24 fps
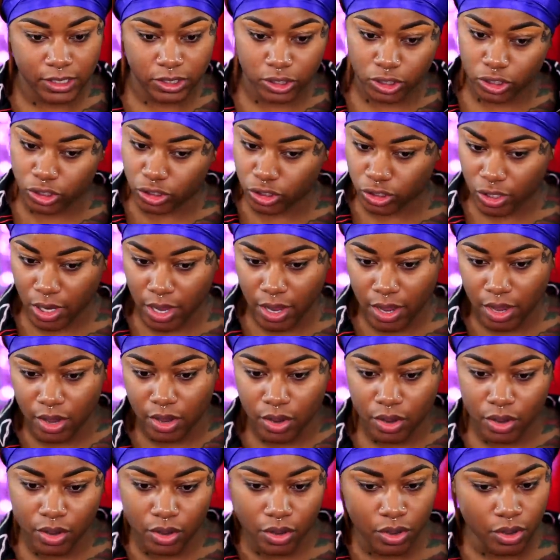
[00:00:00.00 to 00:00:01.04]

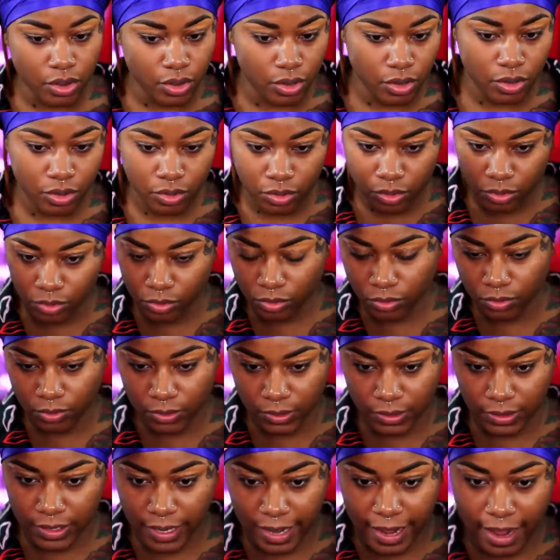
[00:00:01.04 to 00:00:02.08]

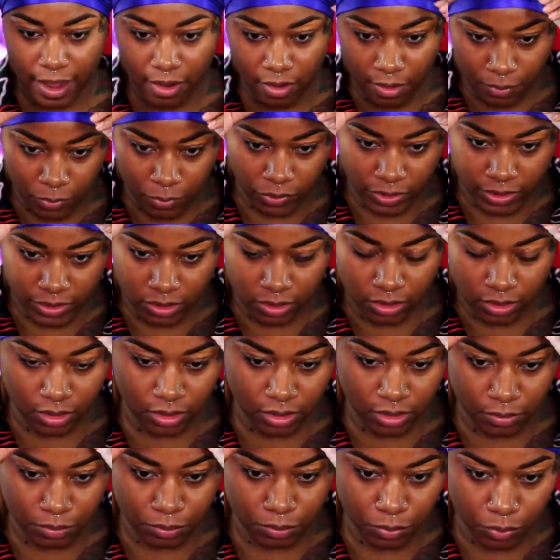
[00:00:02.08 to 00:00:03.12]
So now I'm going
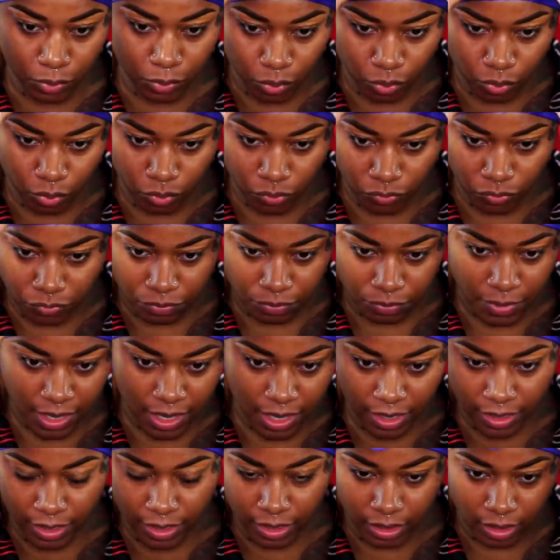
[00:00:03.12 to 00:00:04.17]
to move
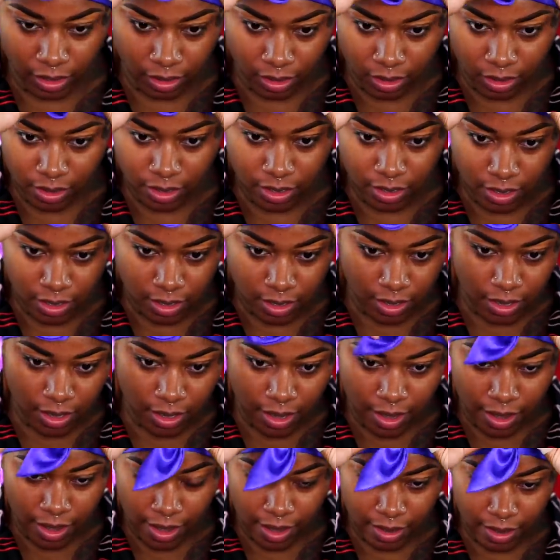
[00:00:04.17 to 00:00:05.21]
my
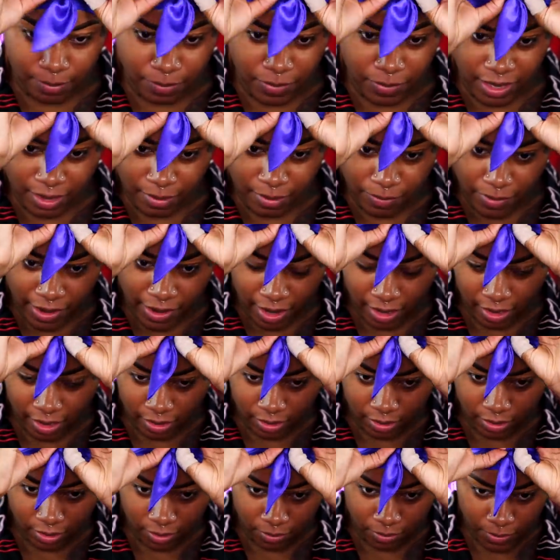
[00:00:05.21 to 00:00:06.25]
headband
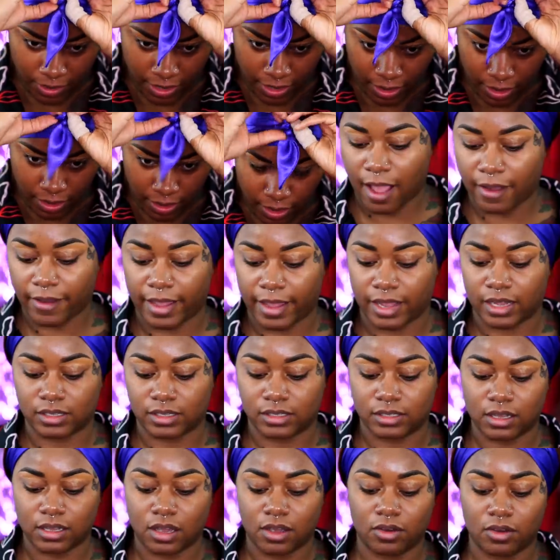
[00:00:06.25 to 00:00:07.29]
back a little bit. Okay,
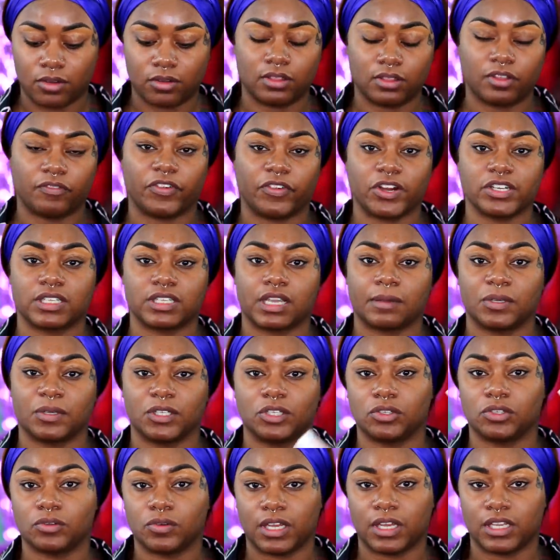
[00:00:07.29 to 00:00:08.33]
so the first thing I'm
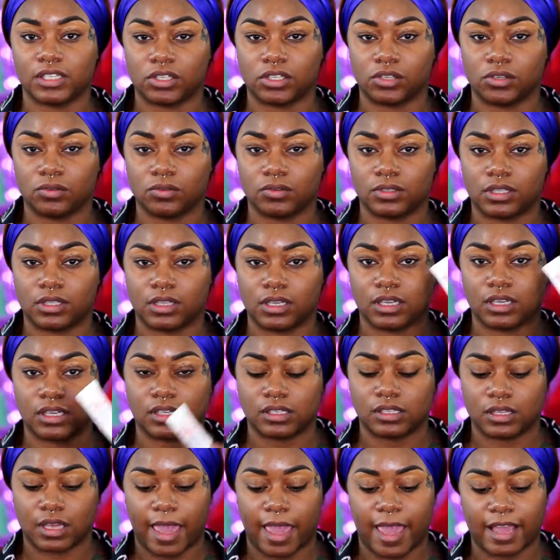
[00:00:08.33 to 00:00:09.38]
gonna do is use
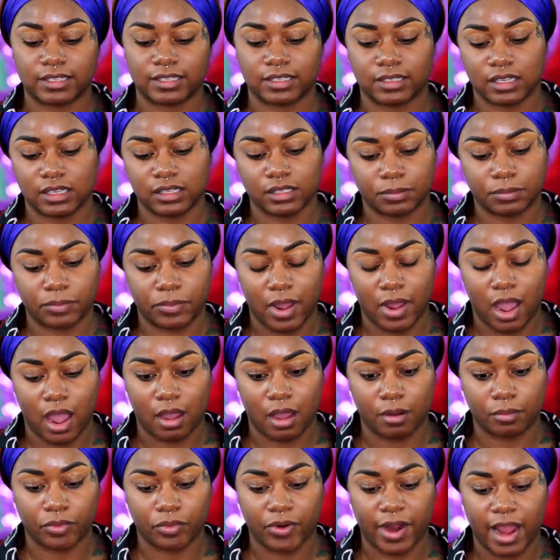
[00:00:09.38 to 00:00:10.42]
this Essence
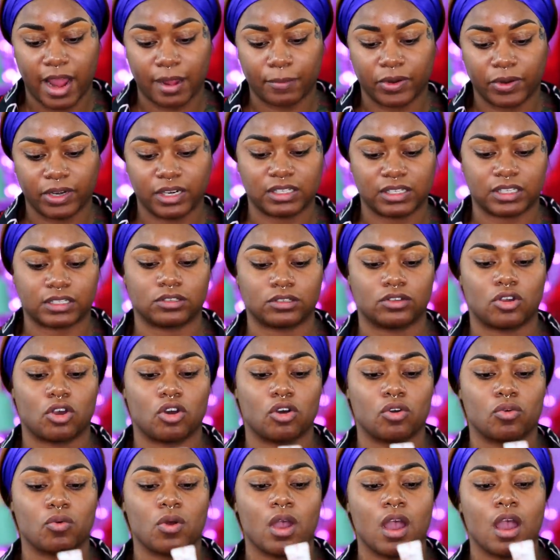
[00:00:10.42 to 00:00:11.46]
primer. This is
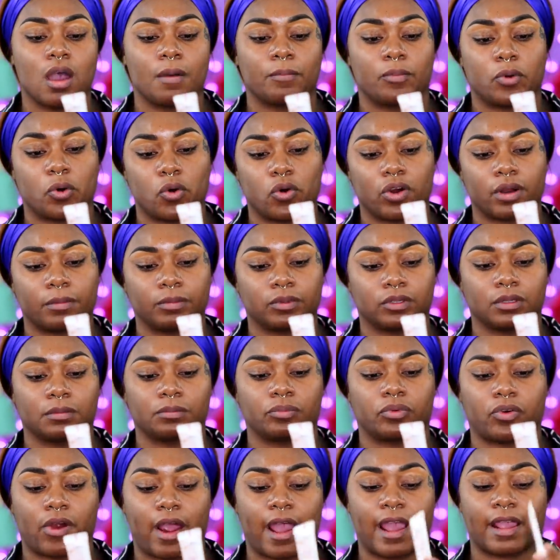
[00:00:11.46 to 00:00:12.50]
No Pore
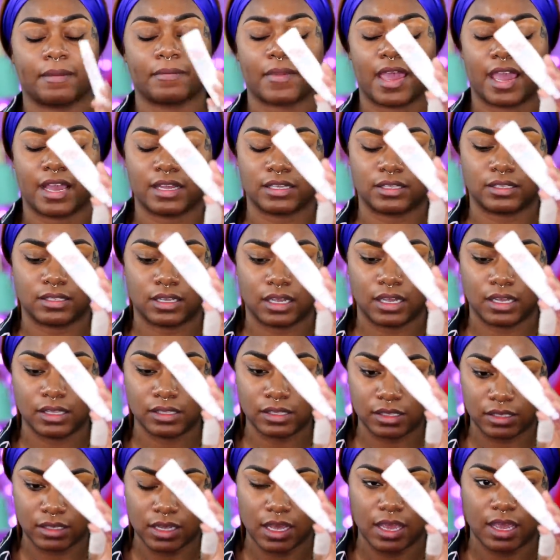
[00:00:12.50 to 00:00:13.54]
Bloom Prime
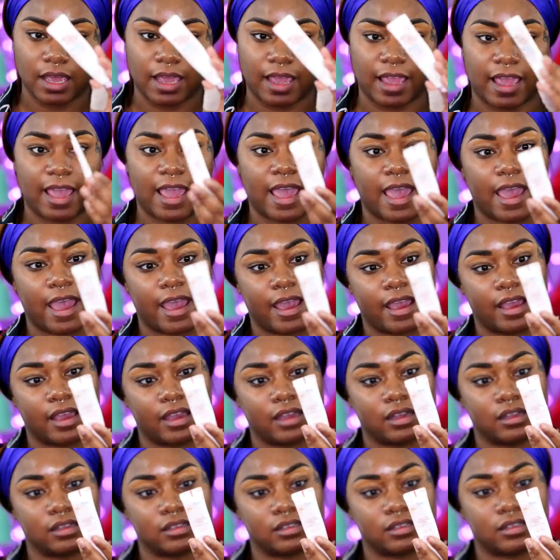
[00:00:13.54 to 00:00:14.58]
Essence. It
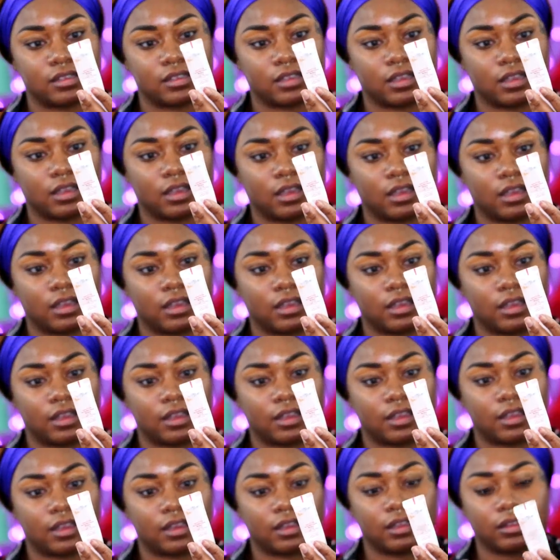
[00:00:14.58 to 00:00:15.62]
has
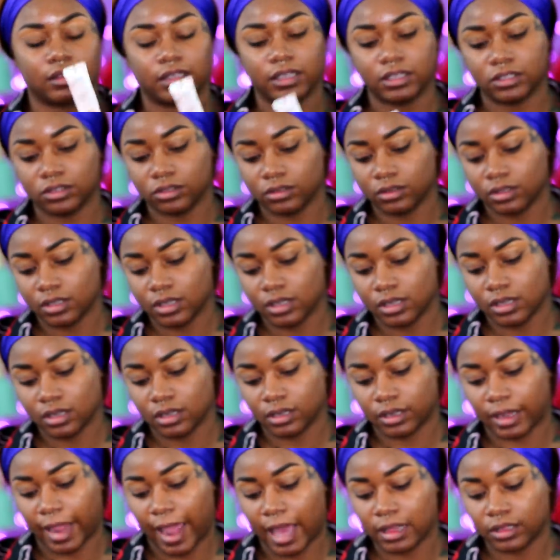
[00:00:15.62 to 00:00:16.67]

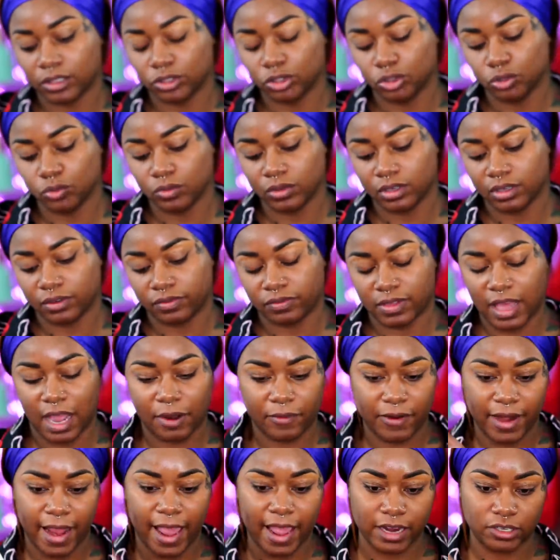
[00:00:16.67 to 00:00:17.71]
calendula
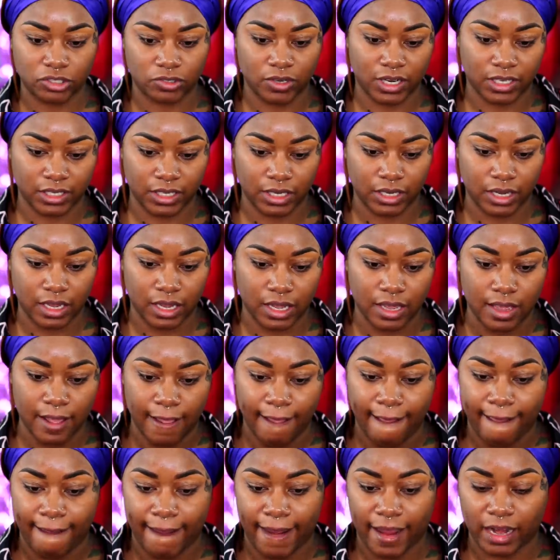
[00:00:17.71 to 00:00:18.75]
flower extract in it,
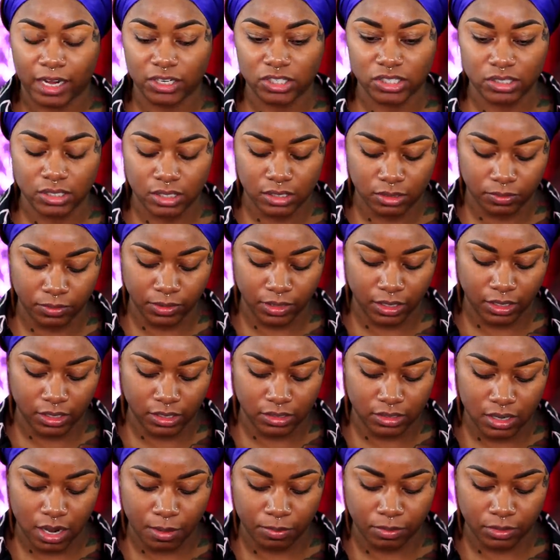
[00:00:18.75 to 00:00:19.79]
and it just does a really
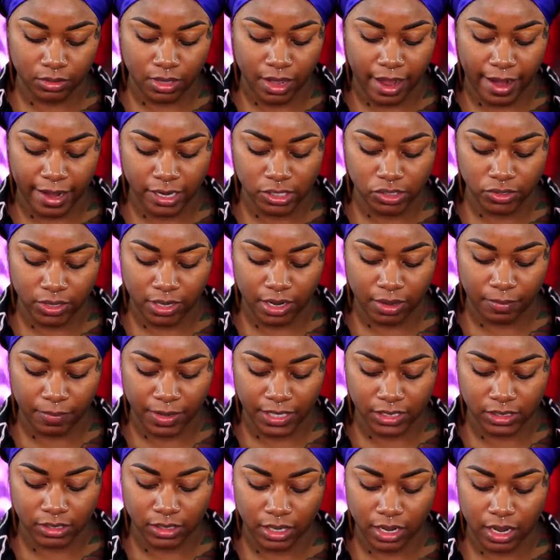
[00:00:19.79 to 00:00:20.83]
good job with hydrating
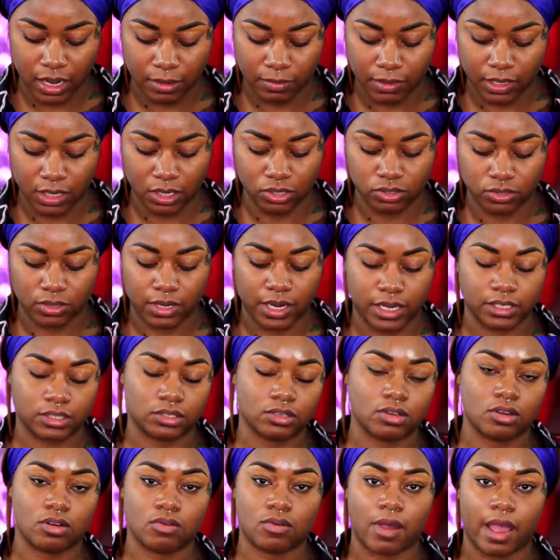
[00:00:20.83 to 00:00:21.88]
my skin, because you
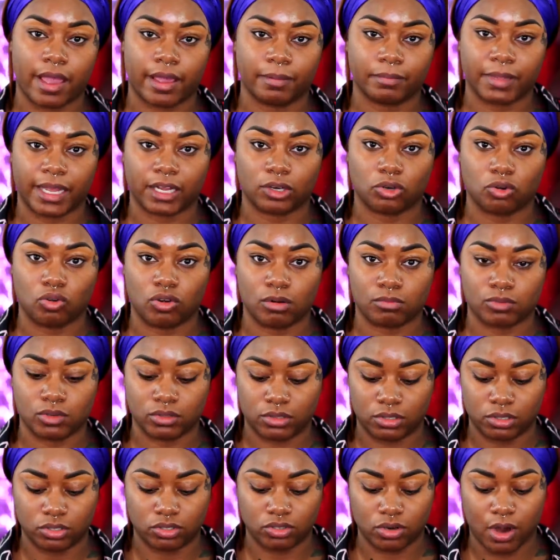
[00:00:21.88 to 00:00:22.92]
guys know I am like
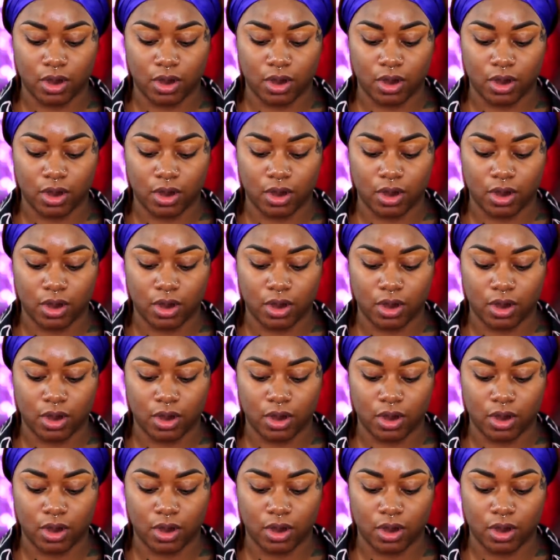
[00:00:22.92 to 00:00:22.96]
normal to